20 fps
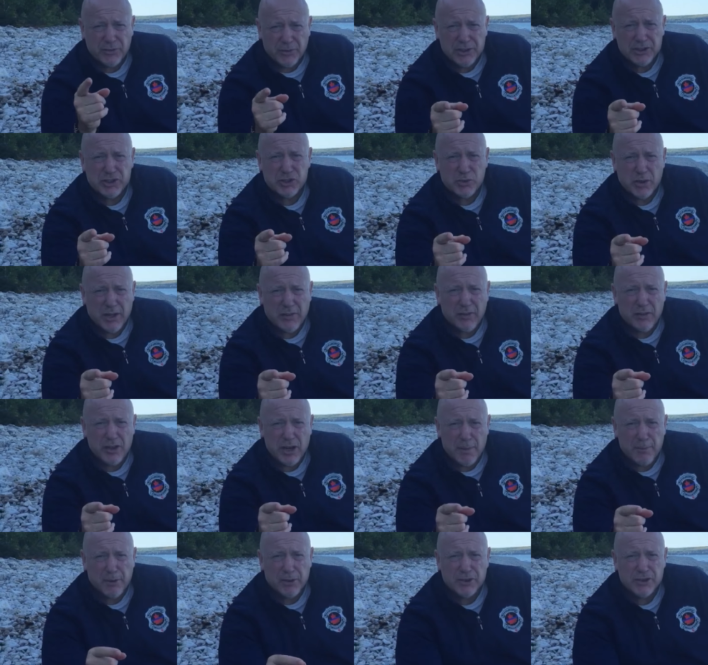there is strength in
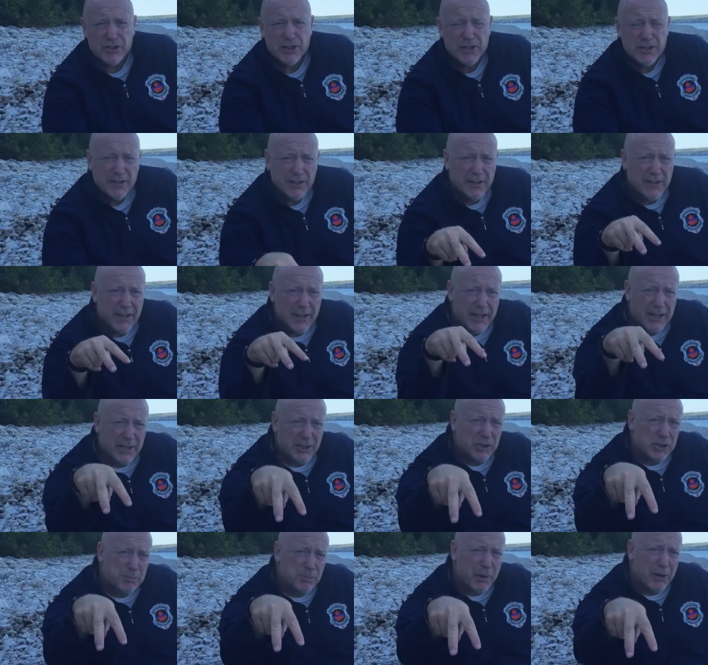numbers and
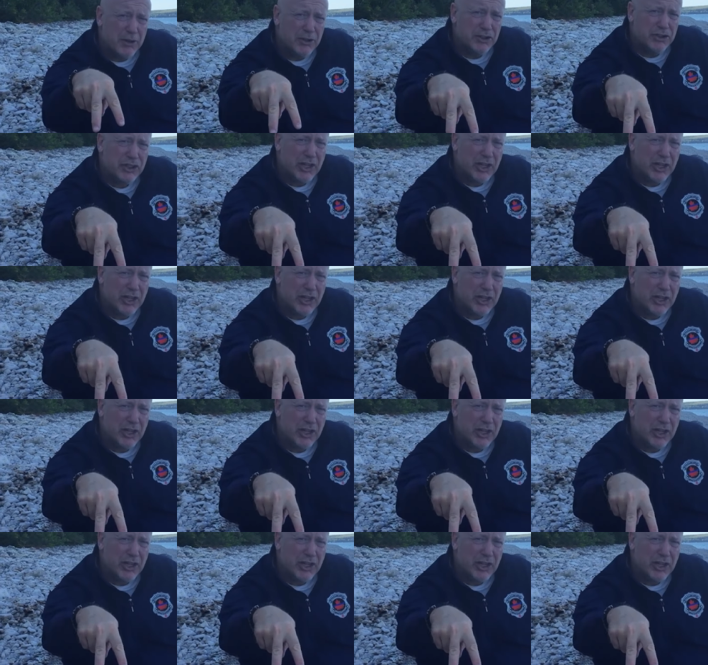a Sparta